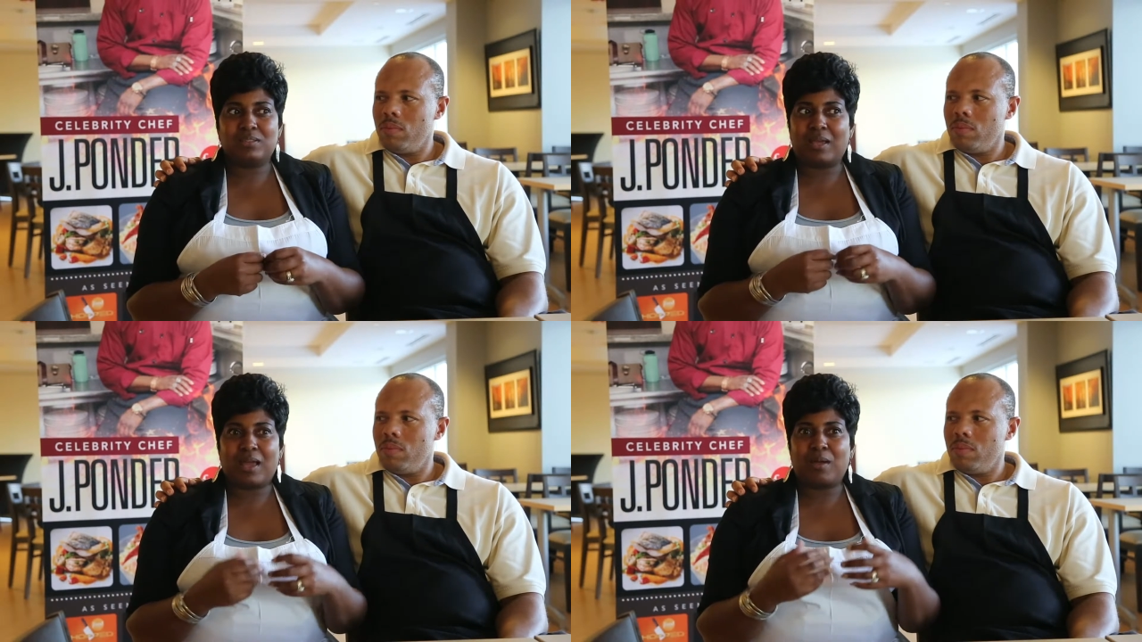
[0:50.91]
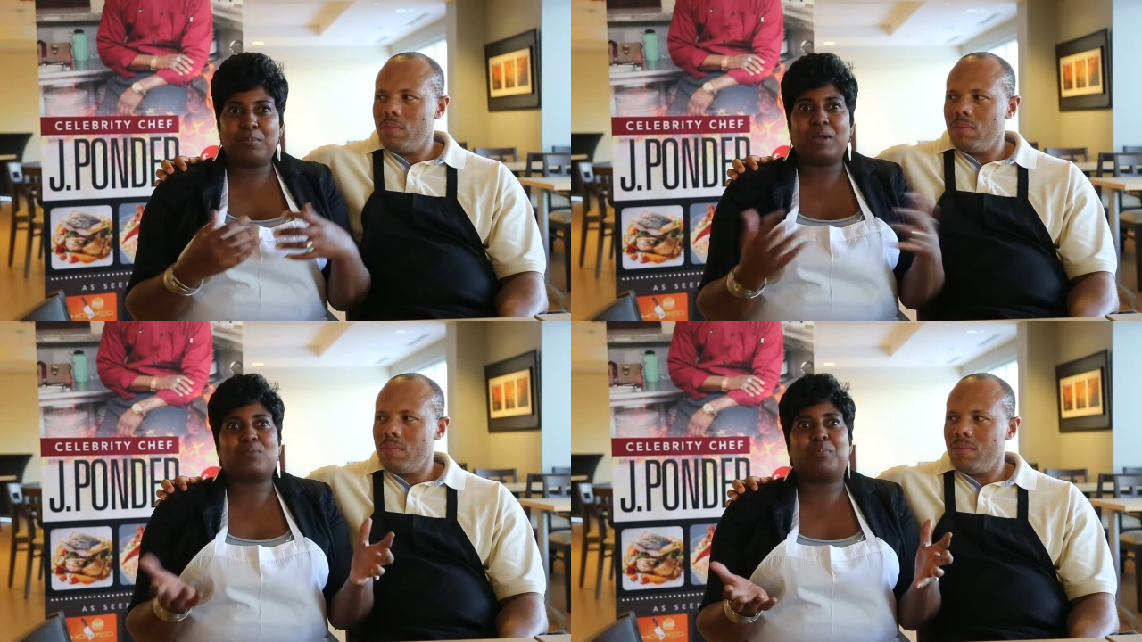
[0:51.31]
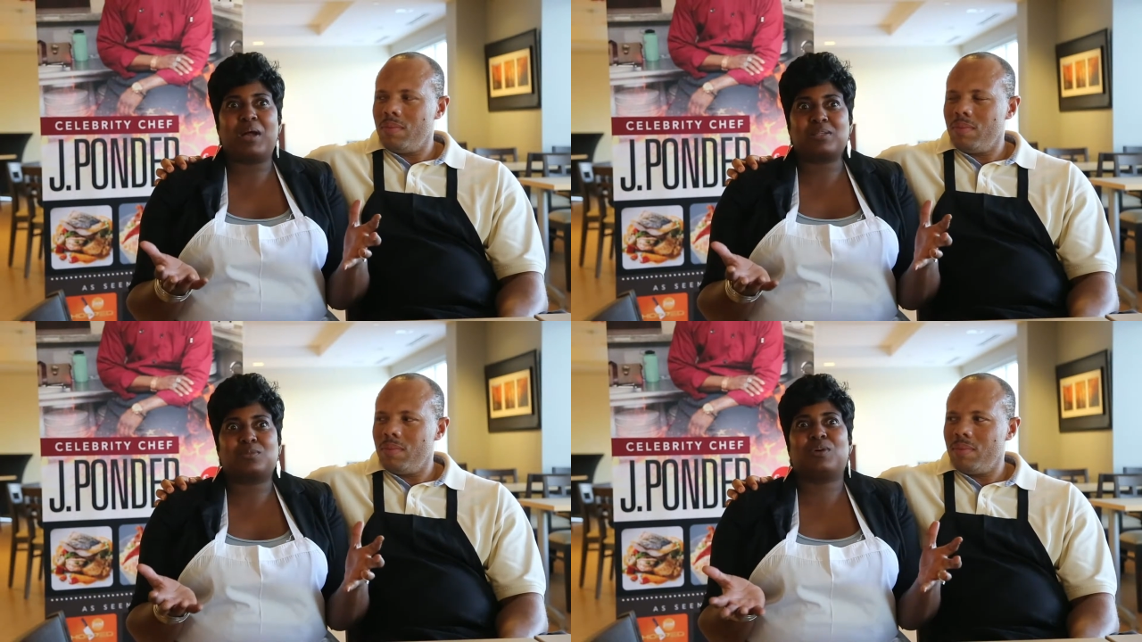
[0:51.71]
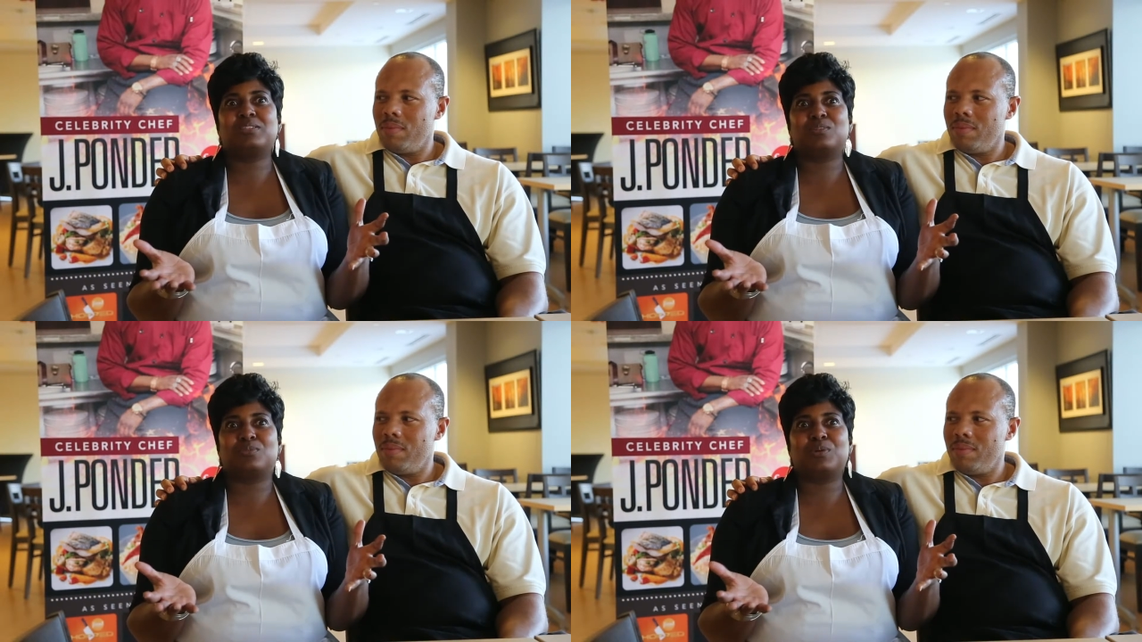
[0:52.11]
Speaker 1: like I'll buy a box of
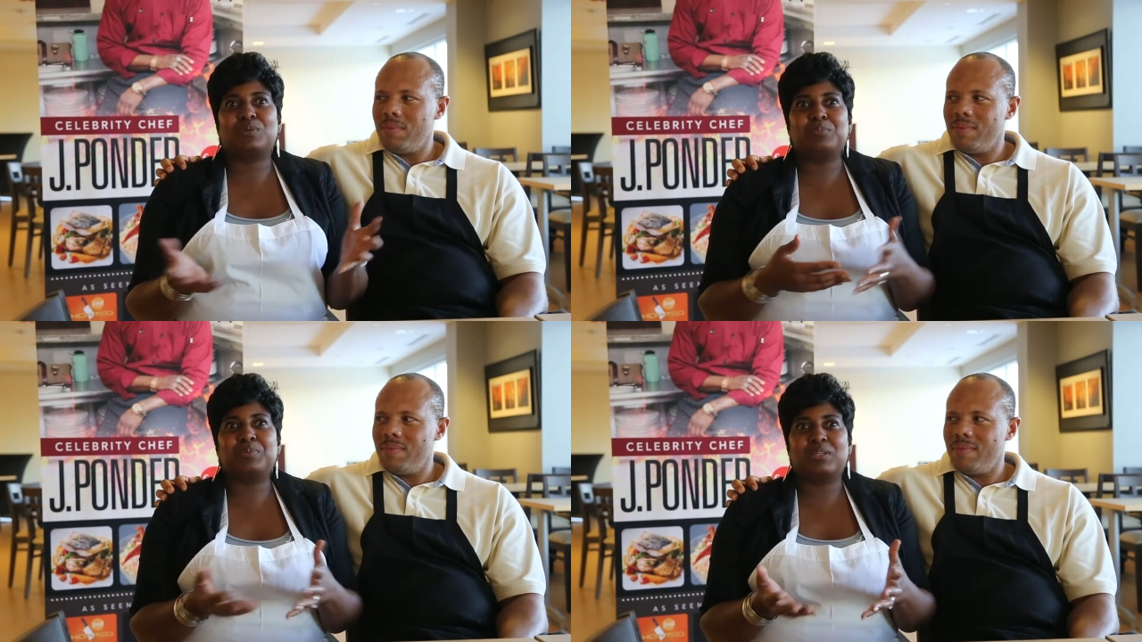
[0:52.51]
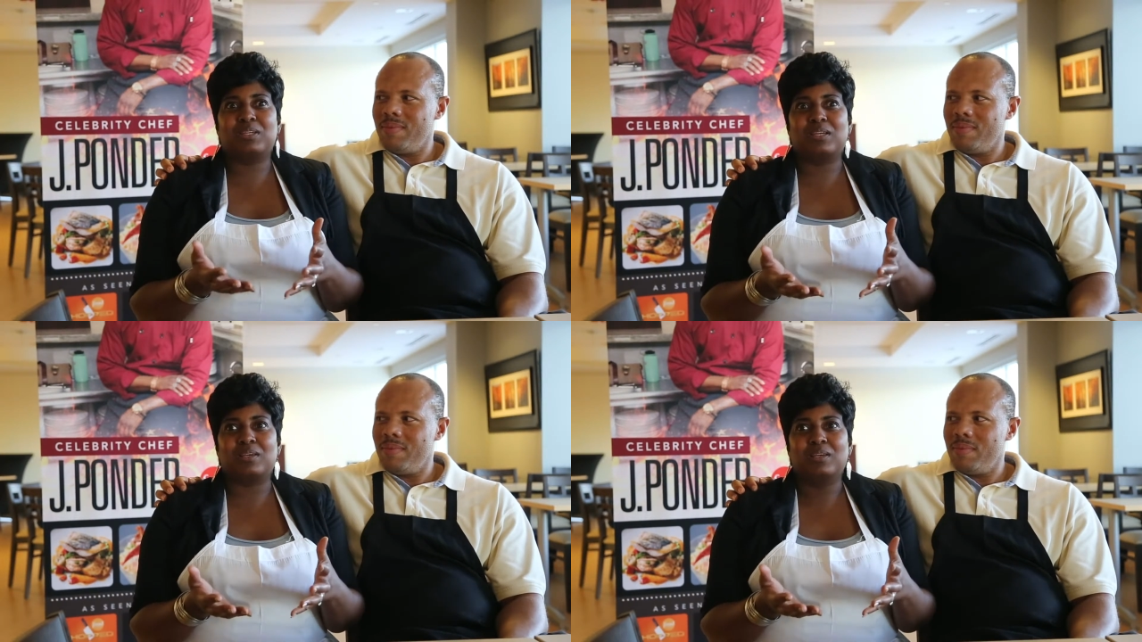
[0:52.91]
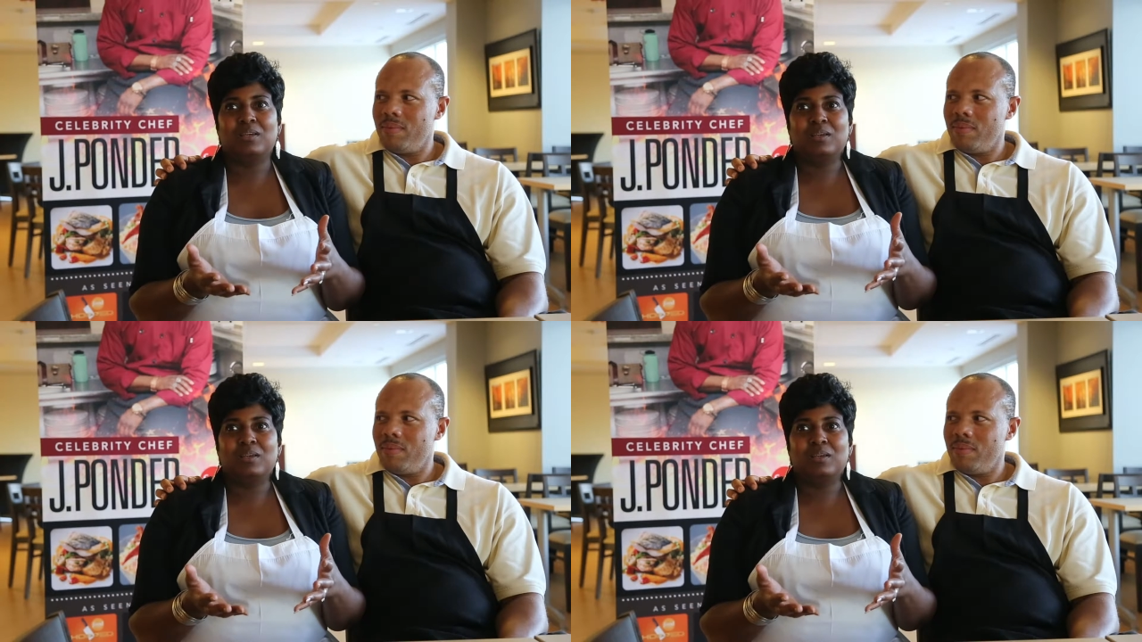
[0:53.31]
rice and put it in there.